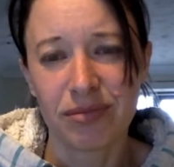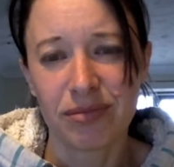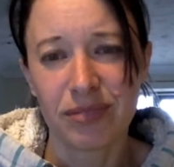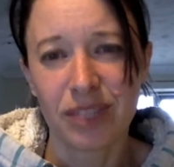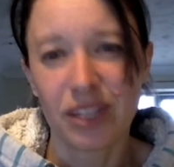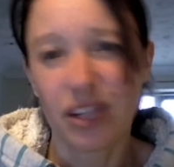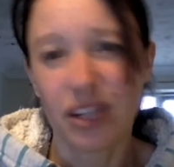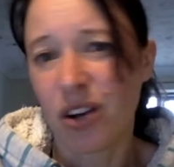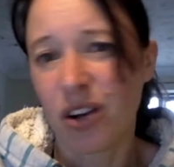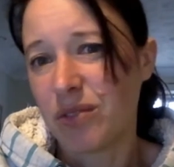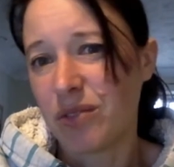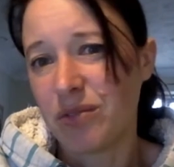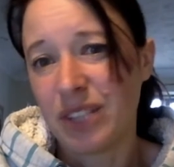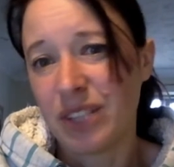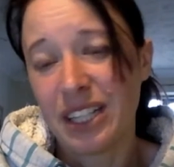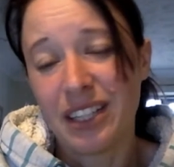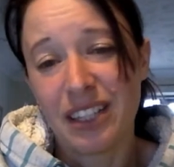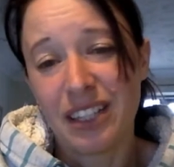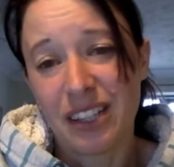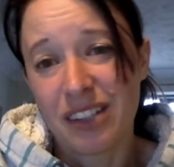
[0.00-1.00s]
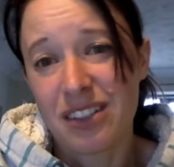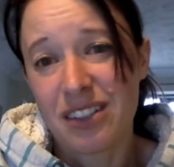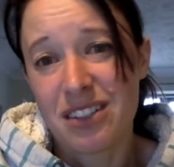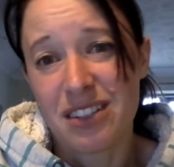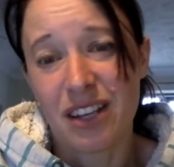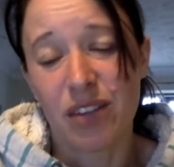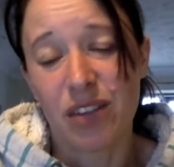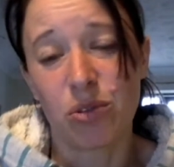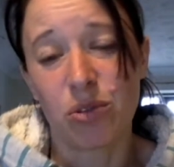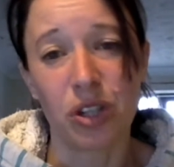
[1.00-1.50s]
I can't really
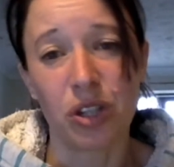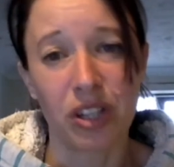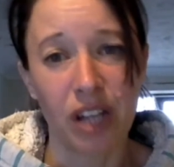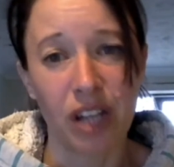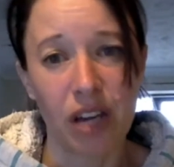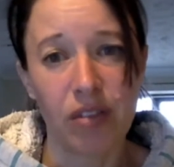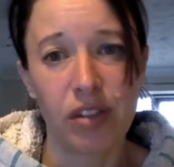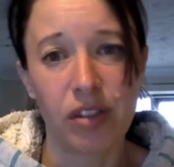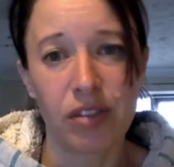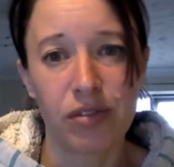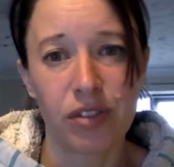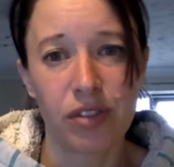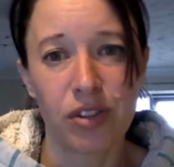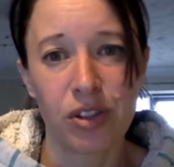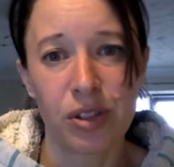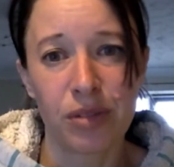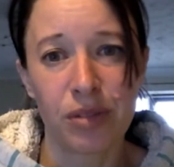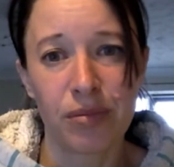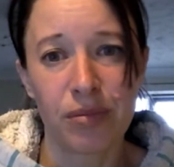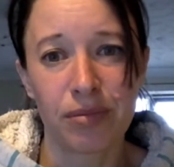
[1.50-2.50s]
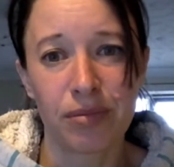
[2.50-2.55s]
understand what you're going through,